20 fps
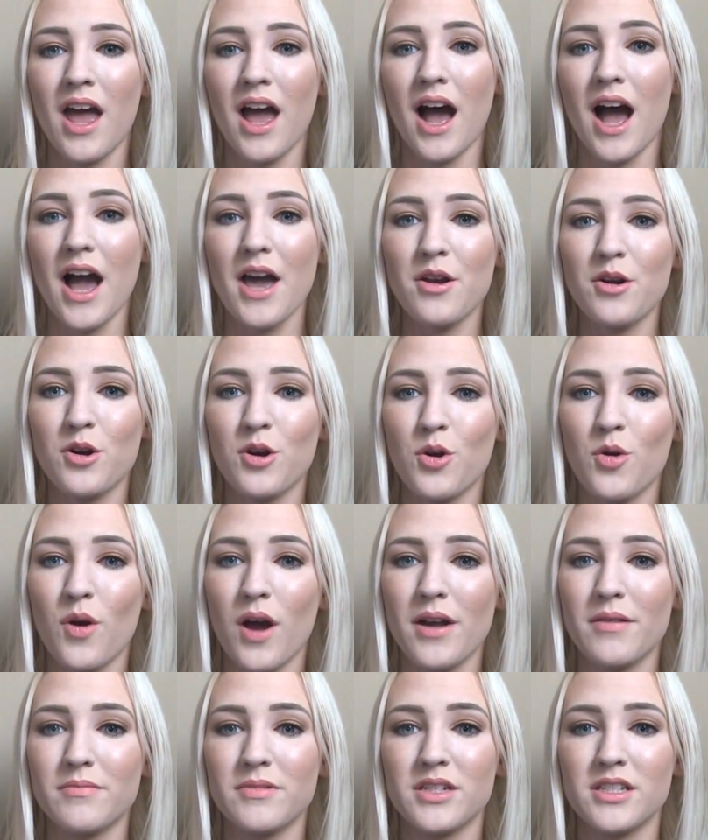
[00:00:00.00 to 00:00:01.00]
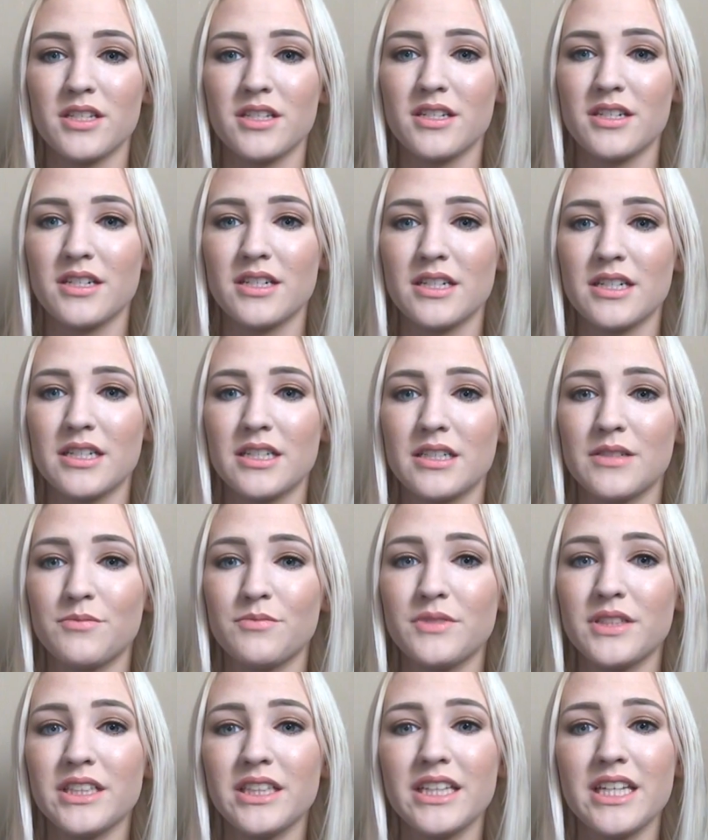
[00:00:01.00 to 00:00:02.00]
I don't know, I'm just
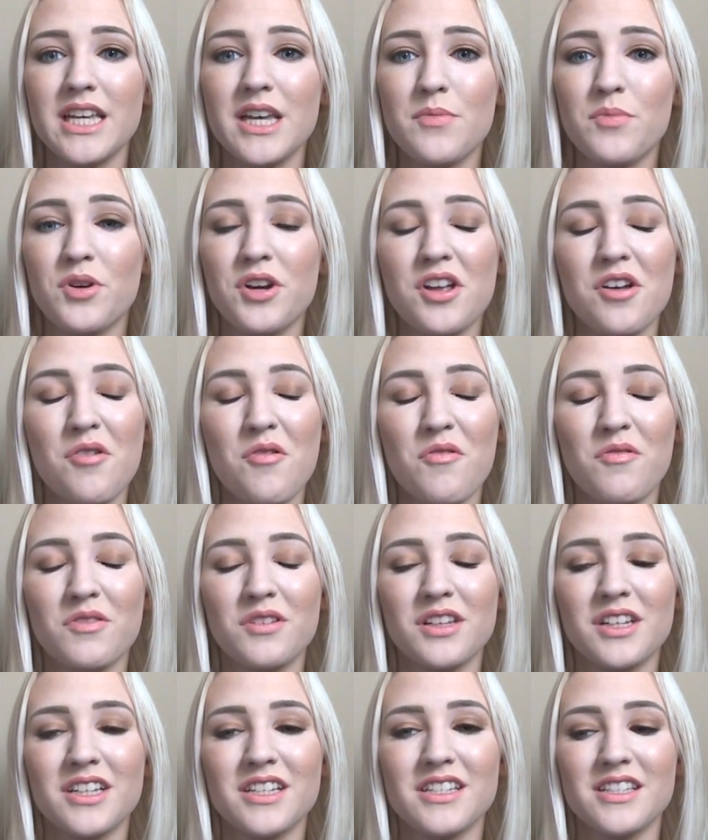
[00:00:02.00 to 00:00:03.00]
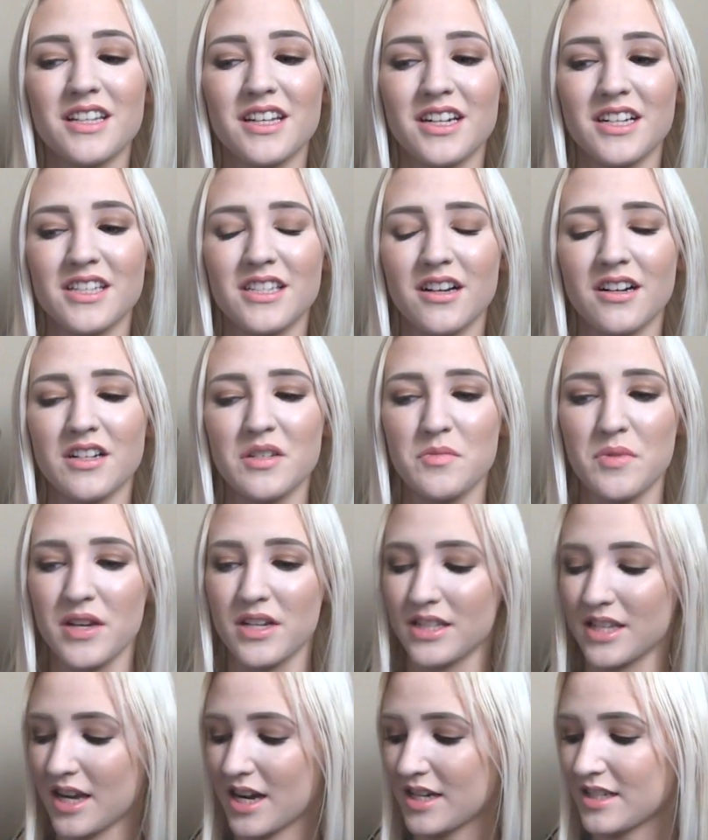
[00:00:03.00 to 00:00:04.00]
really pretty over this, and it sucks
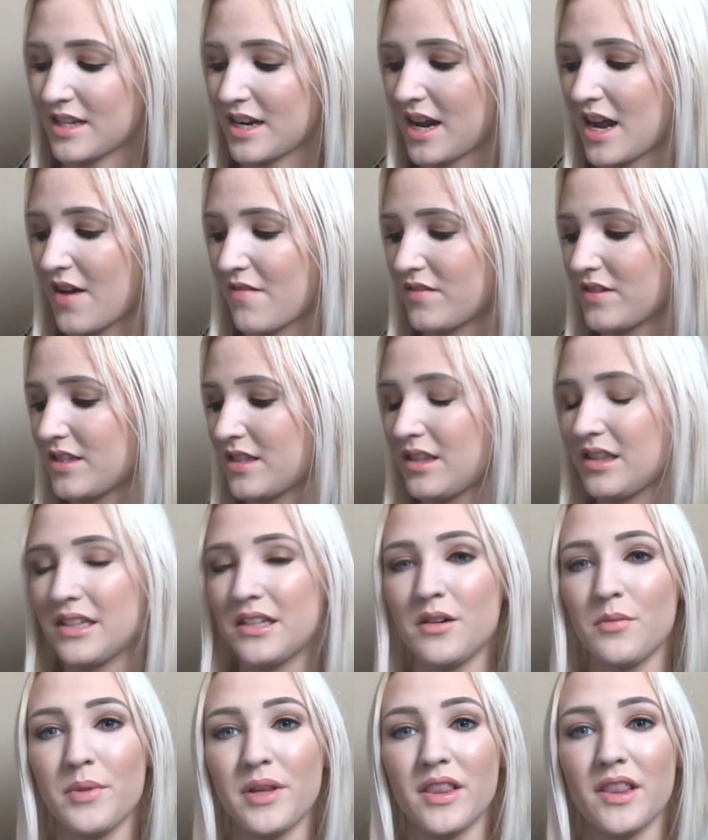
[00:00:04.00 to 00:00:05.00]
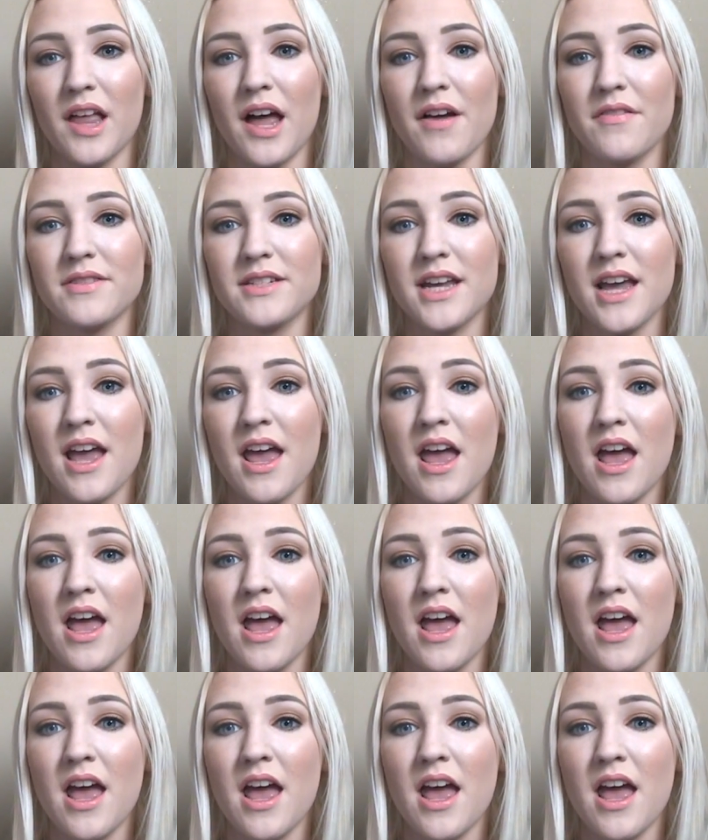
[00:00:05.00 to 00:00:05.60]
because, like I said, I have this little bit left.